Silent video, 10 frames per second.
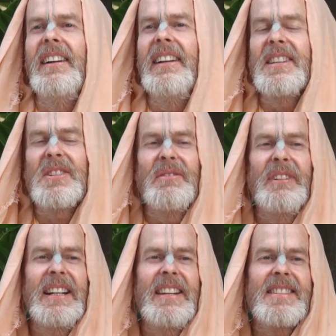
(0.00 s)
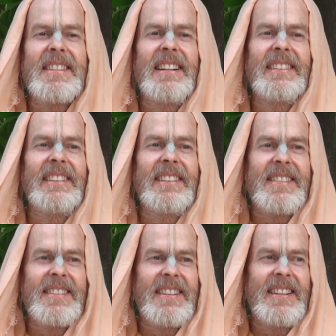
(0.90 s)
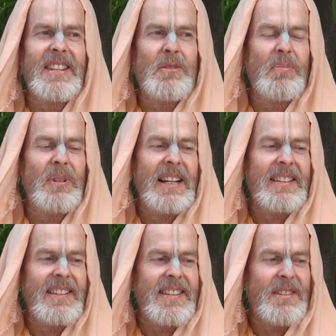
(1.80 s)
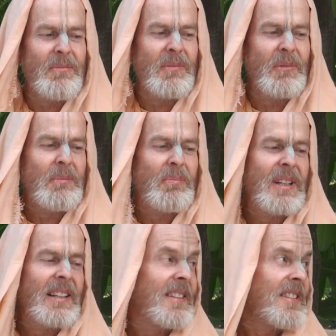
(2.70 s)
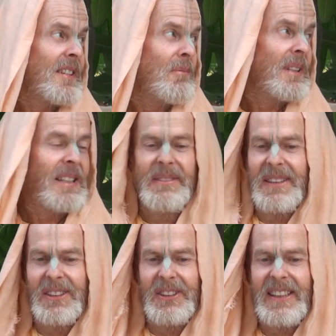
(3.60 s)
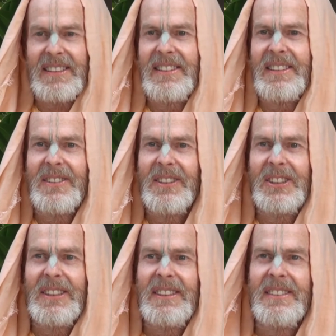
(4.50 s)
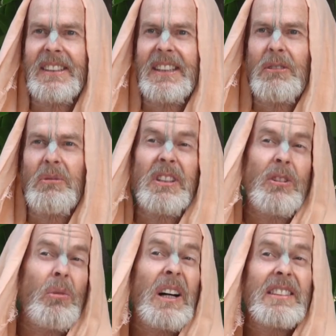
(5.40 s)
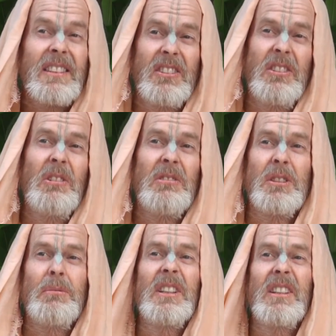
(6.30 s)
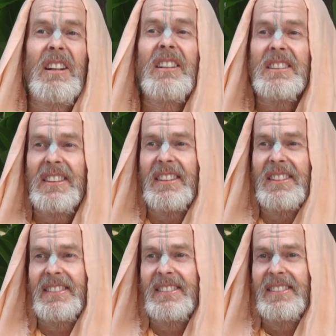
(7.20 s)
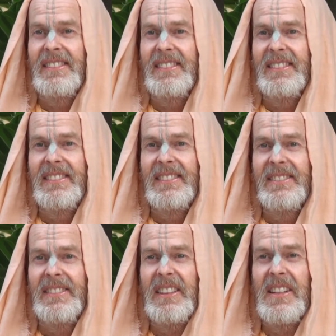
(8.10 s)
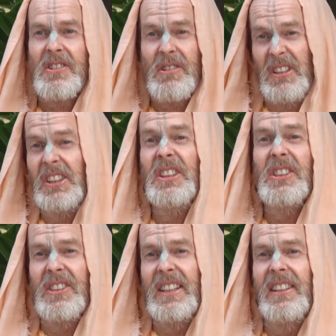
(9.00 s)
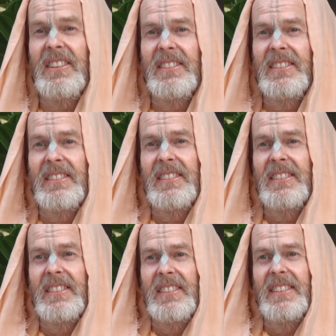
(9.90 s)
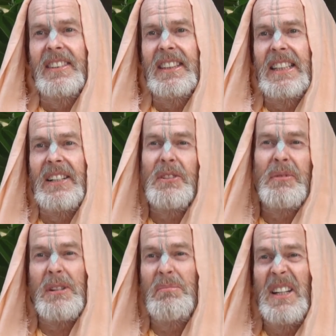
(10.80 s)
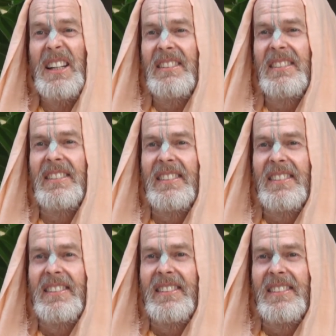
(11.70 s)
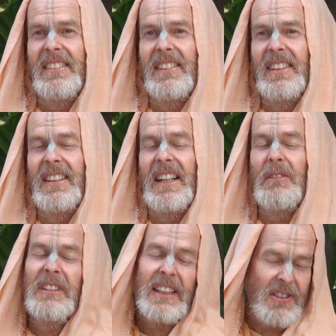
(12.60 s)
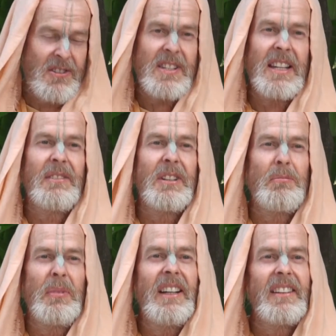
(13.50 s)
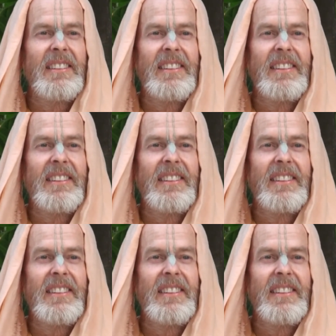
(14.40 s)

That's what Vaidhi Sadhana is. It's practice. We practice on becoming attracted to Krishna. We don't want to go to Mangalarti because Krishna is there. And I'm in my bed. And I'd rather stay in my bed.